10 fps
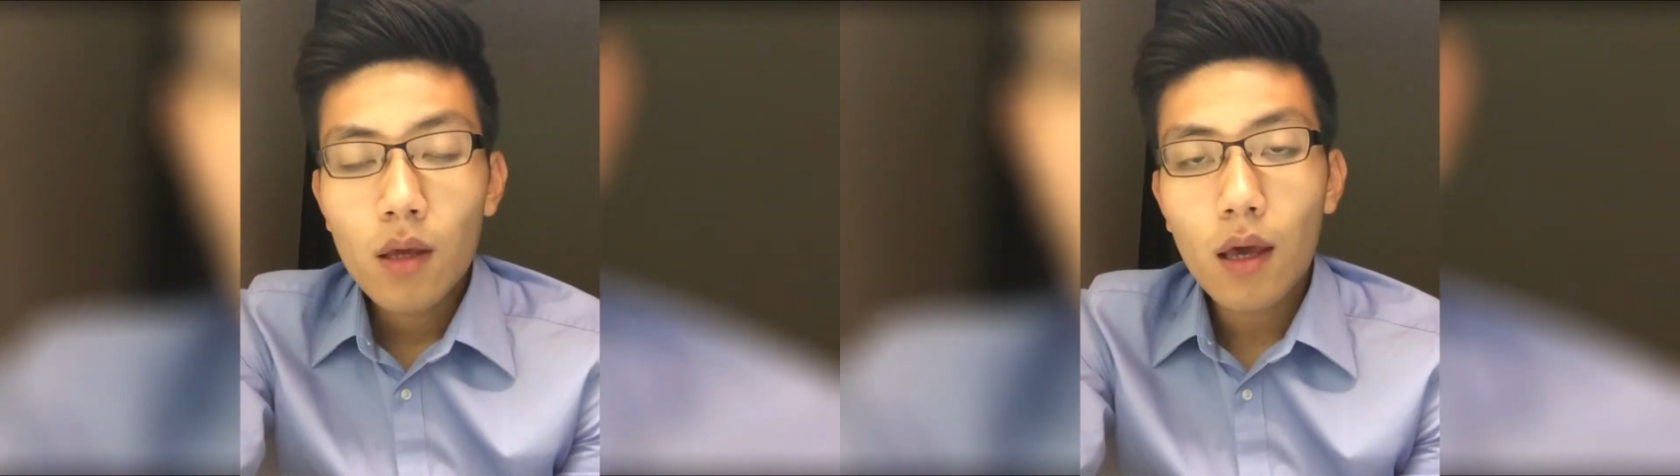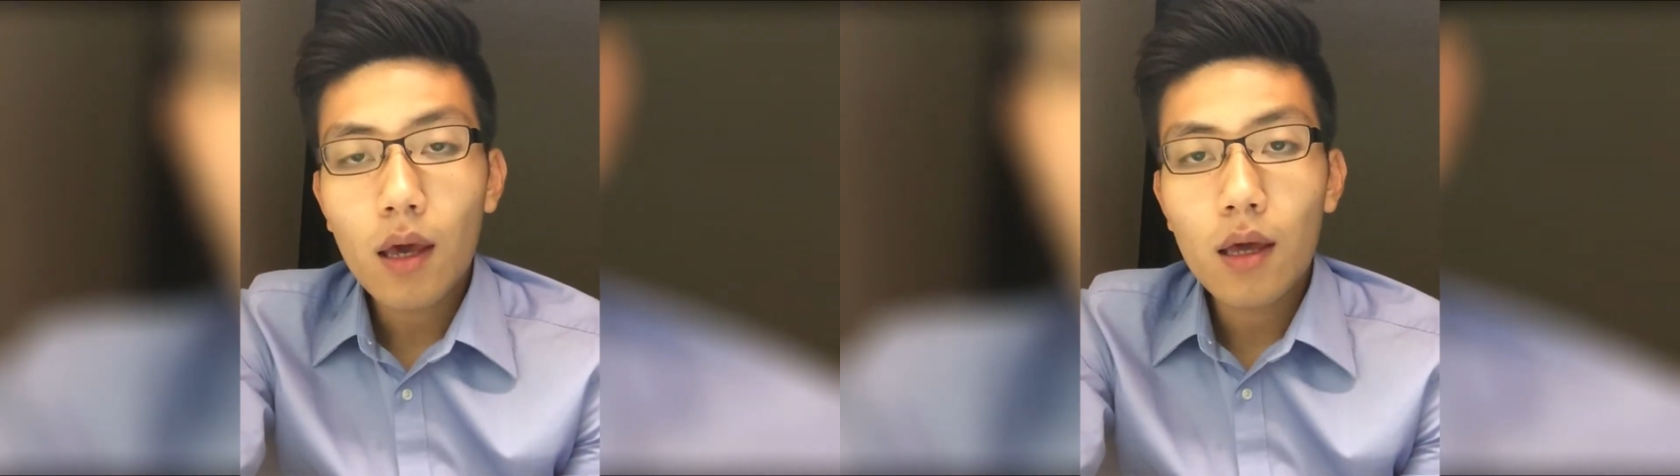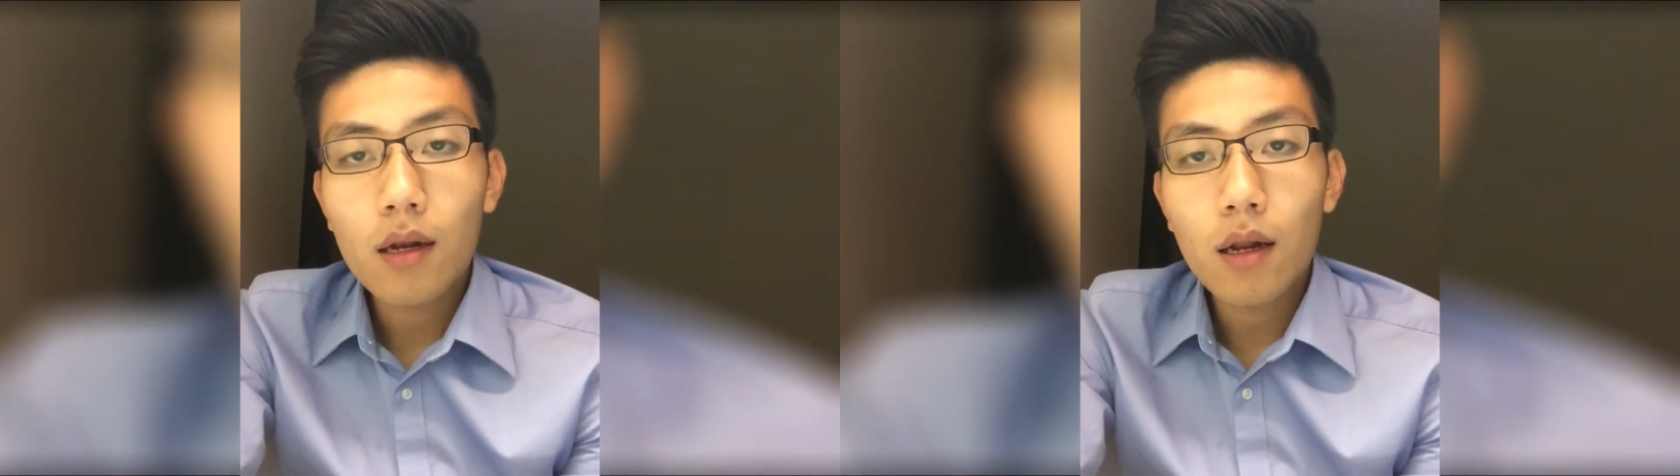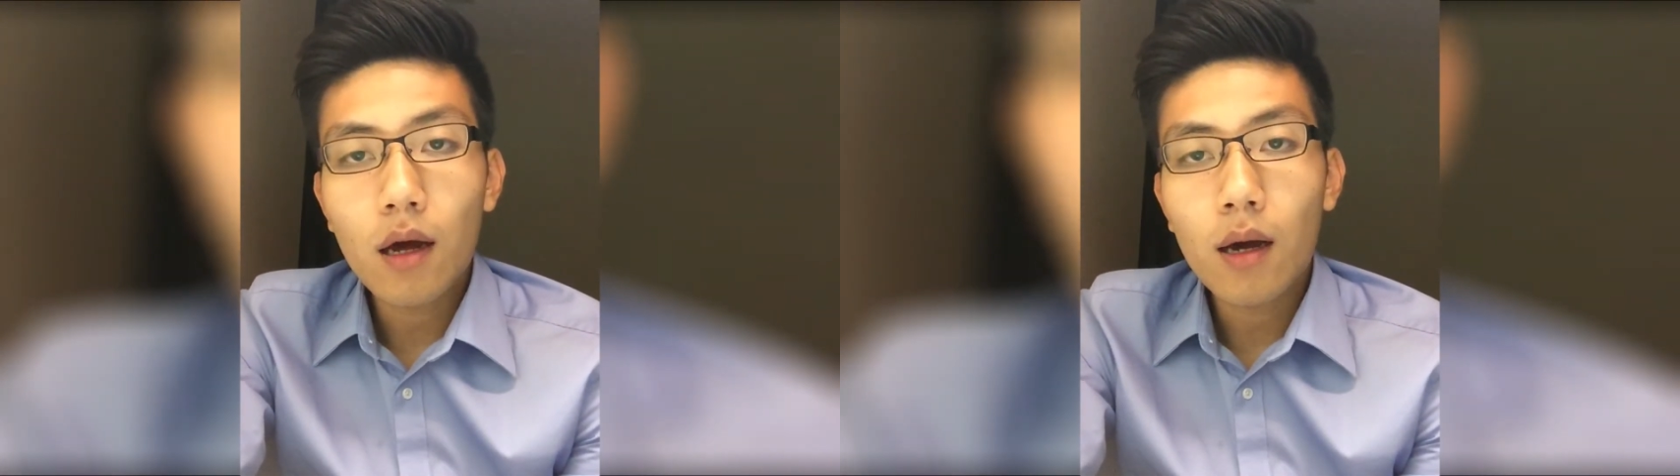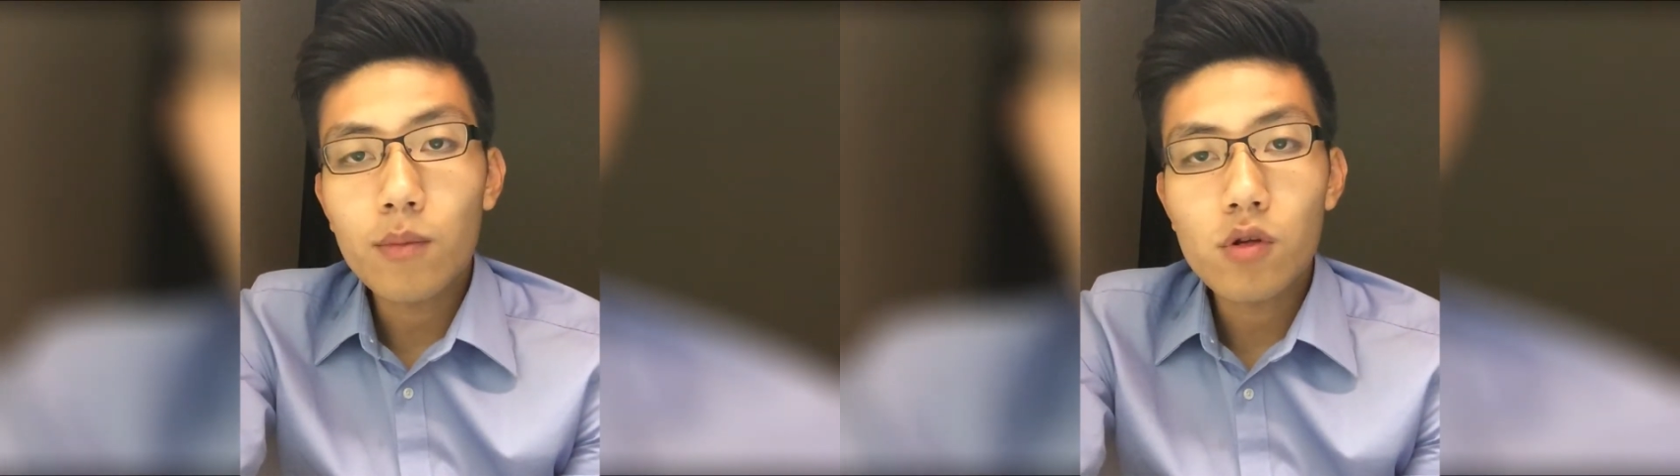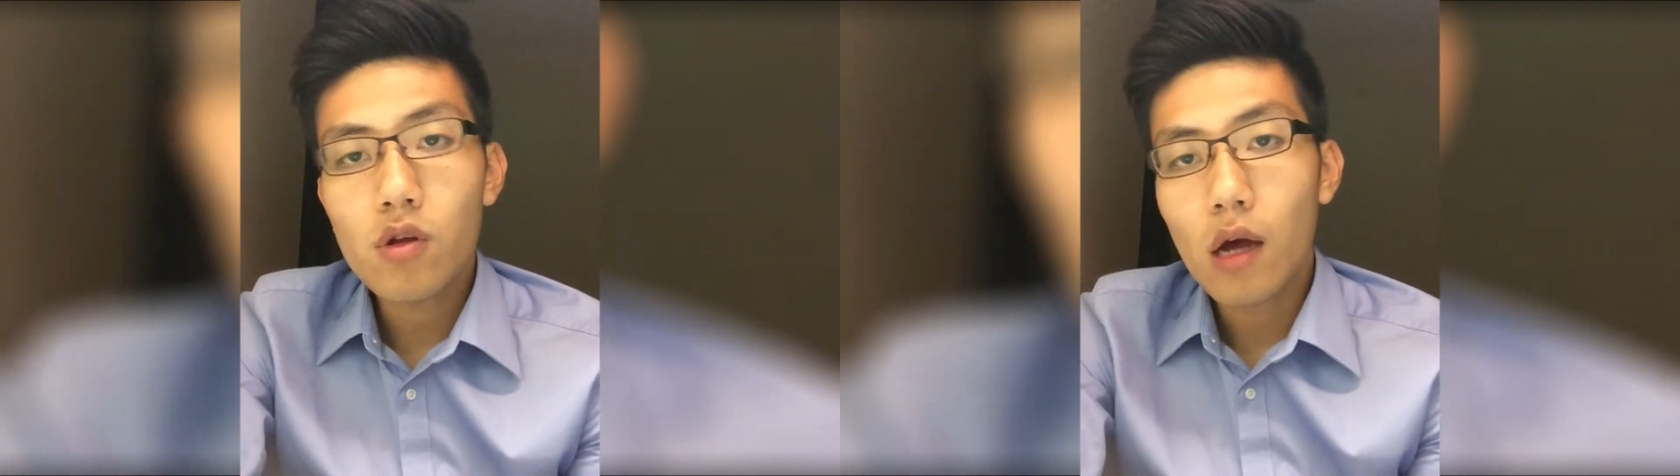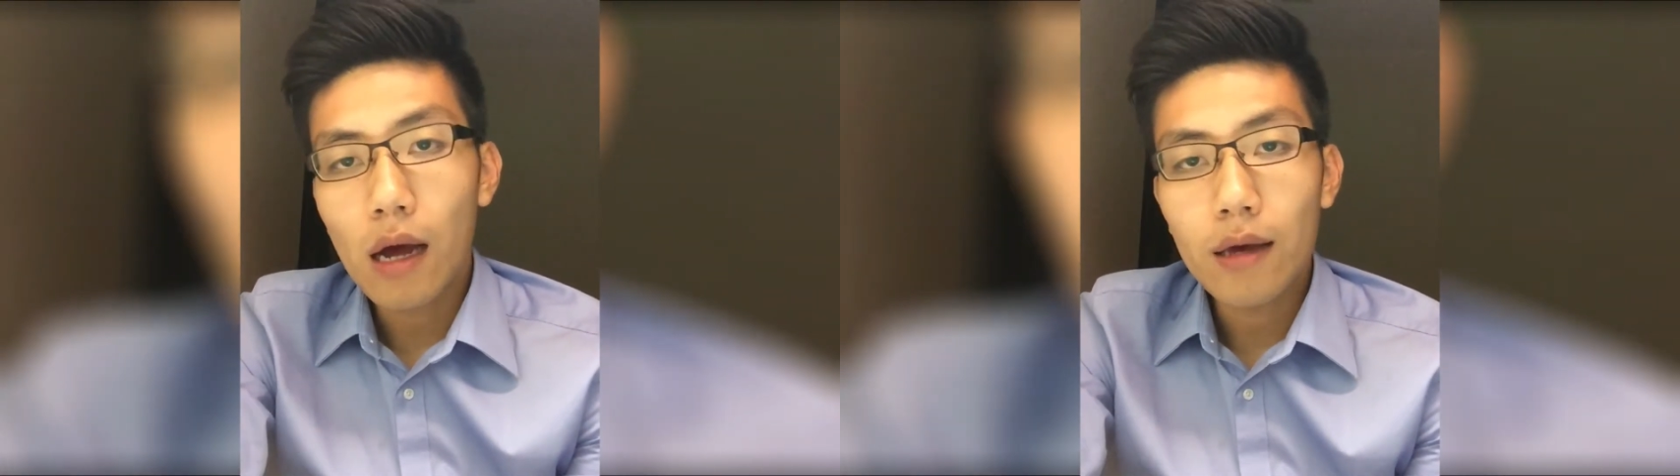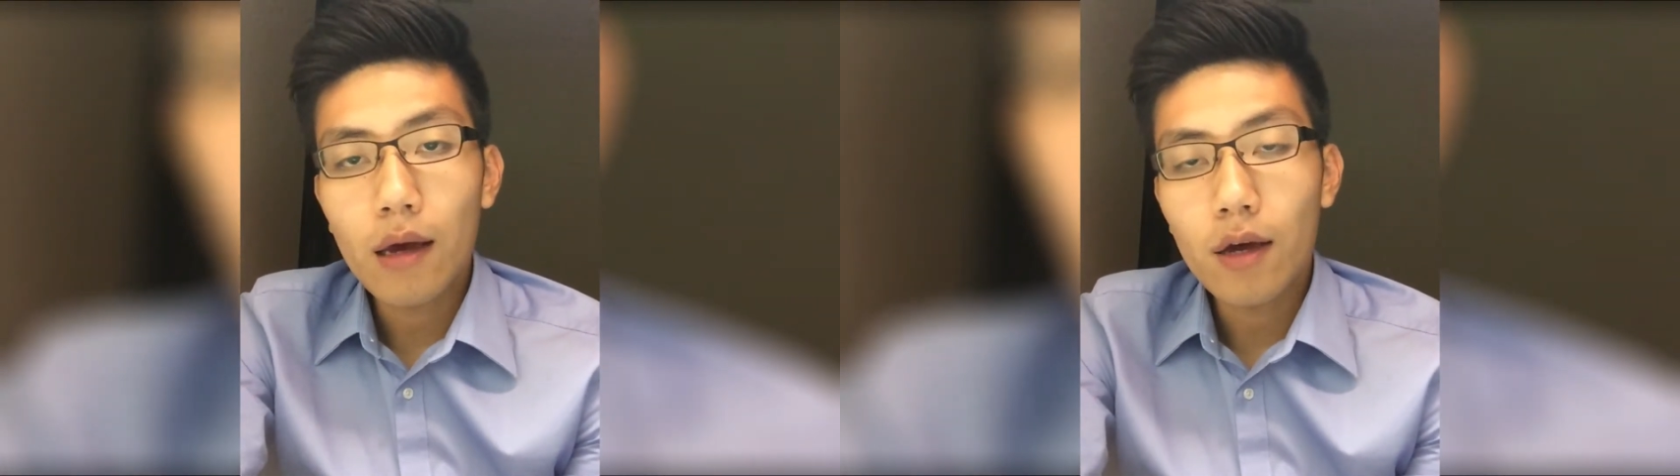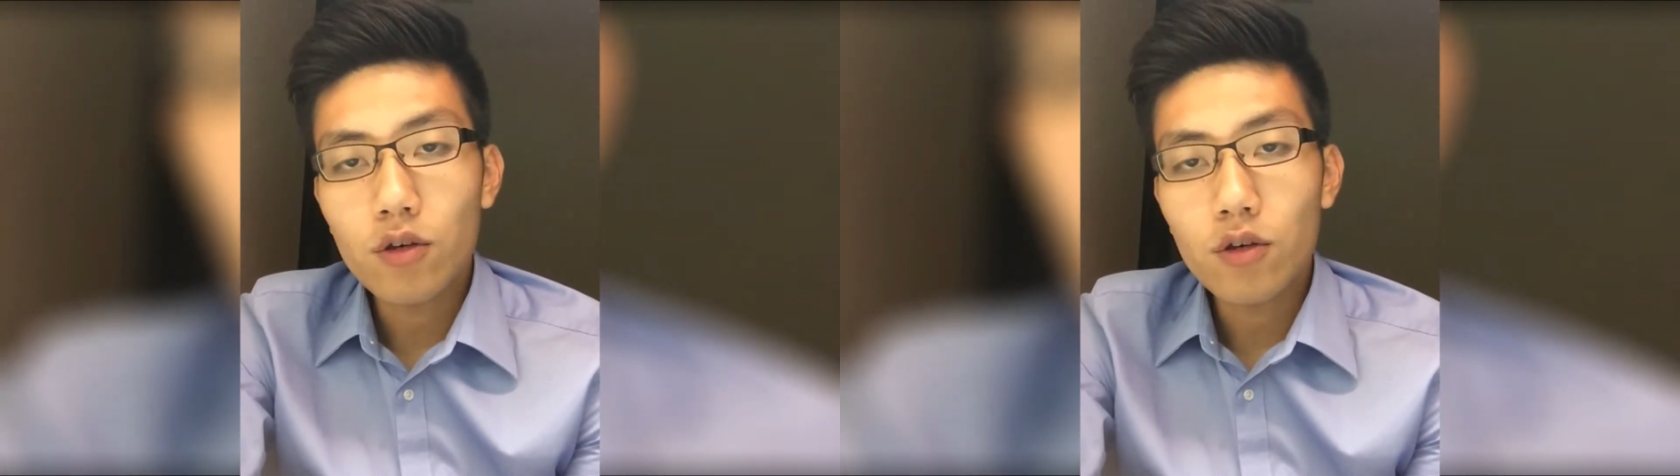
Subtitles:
and I